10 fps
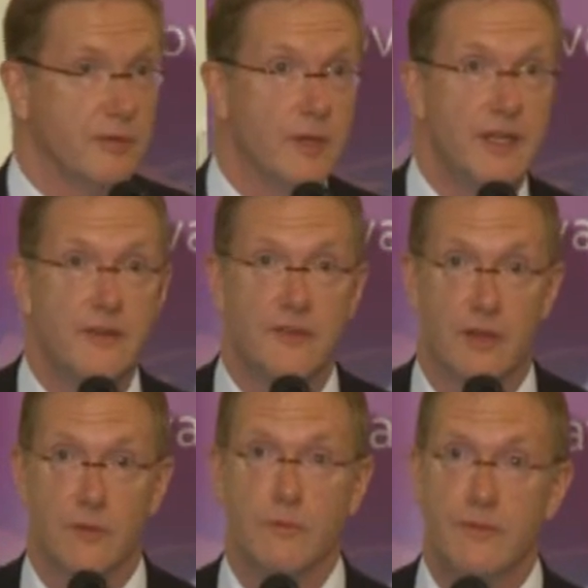generally has
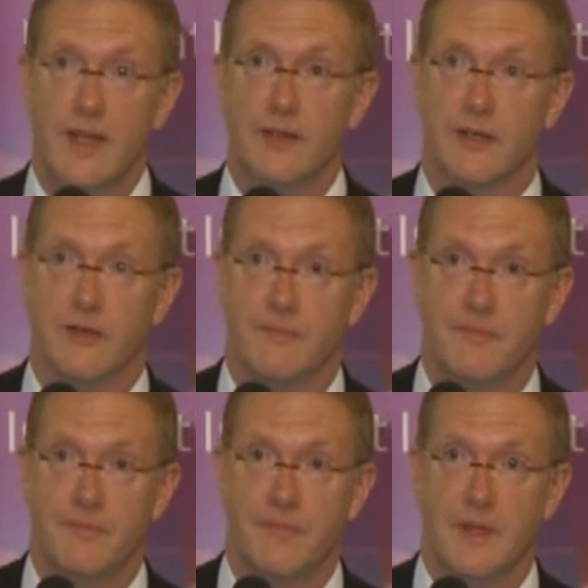known failure.
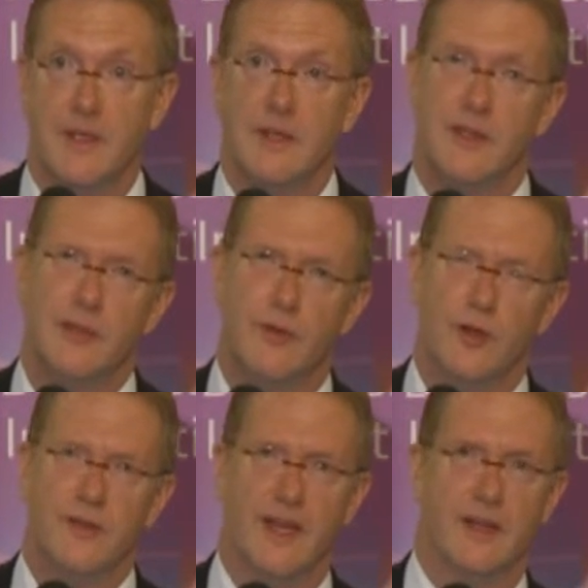Now, you've
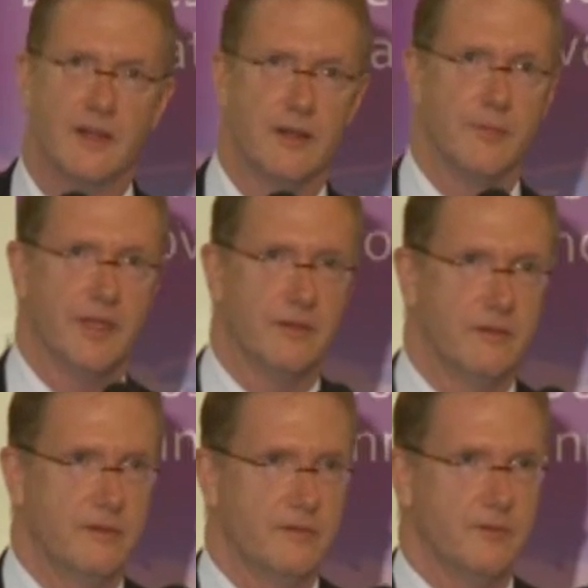heard that a little bit
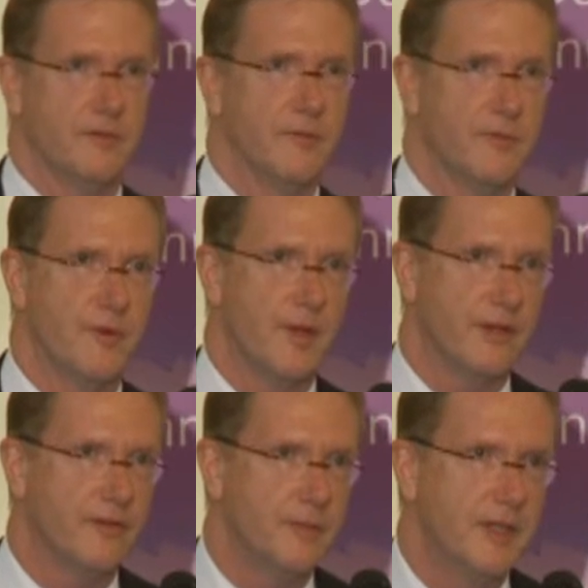from, from
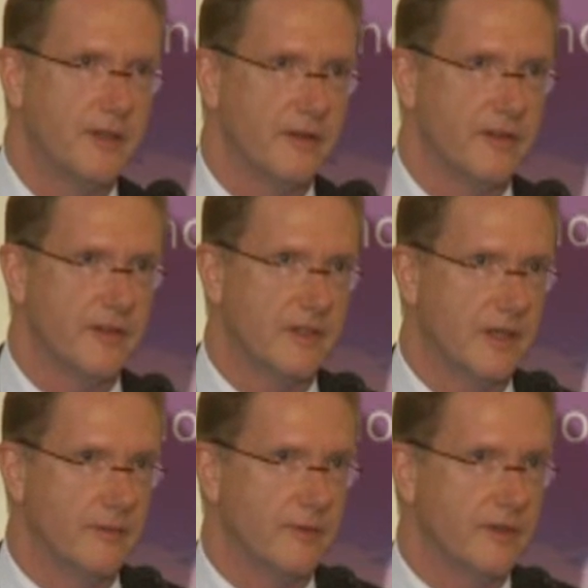other speakers at the
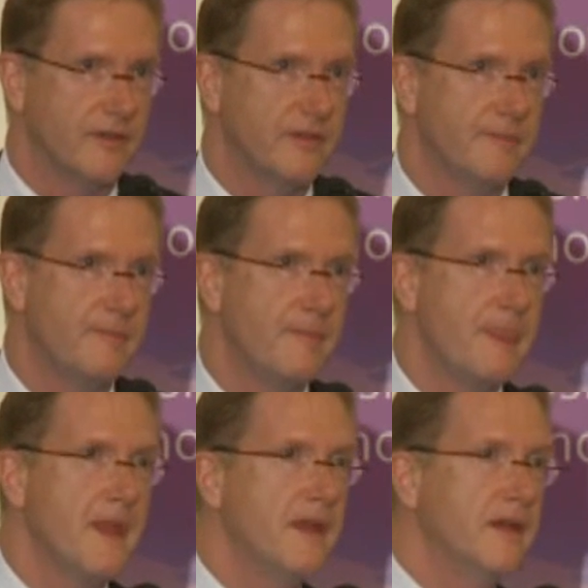conference,
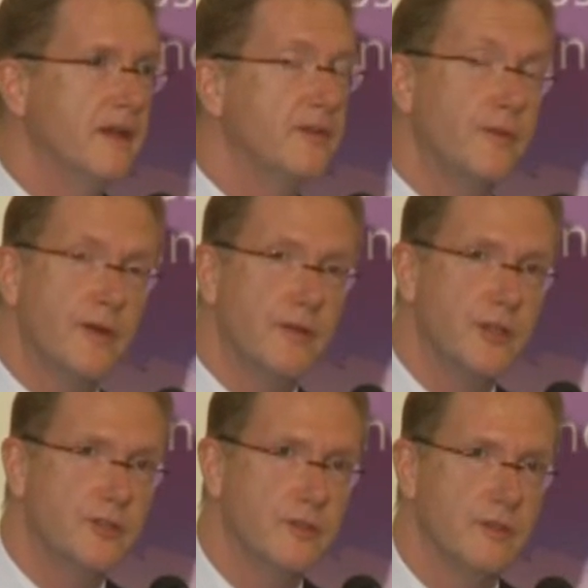and it's very,
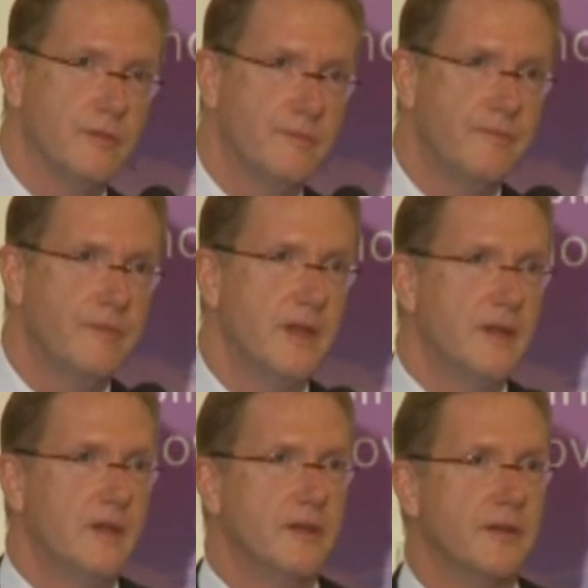very true.
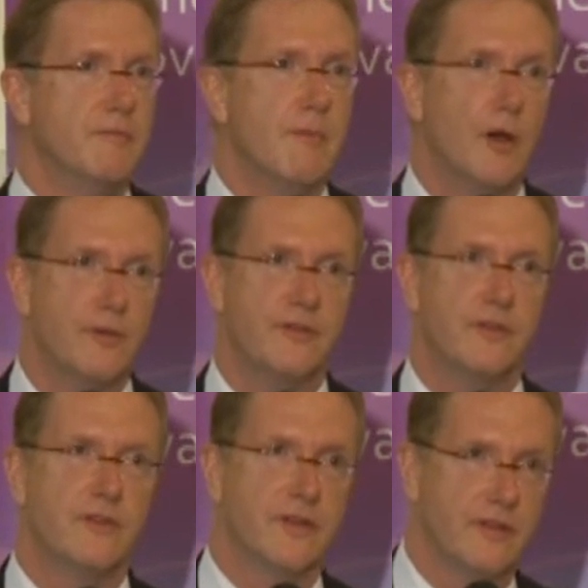The
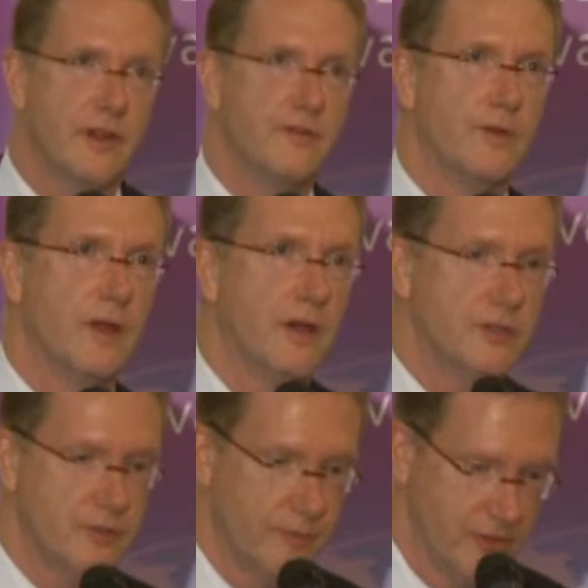most successful
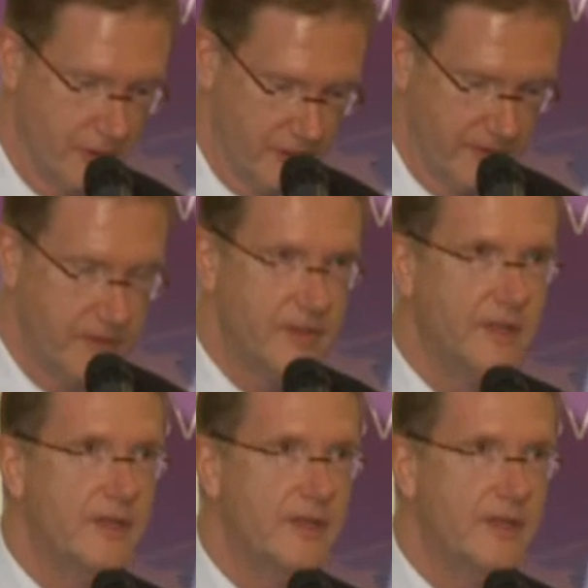entrepreneurs